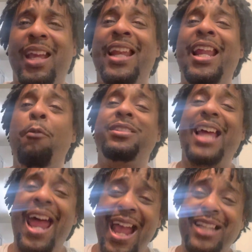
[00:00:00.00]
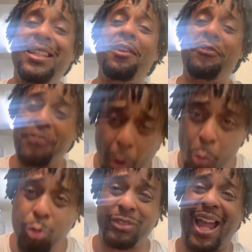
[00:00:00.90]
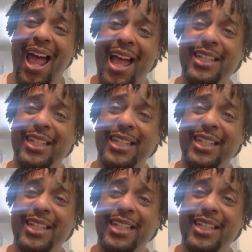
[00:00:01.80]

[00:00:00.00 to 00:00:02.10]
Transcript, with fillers: And they was asking those guys.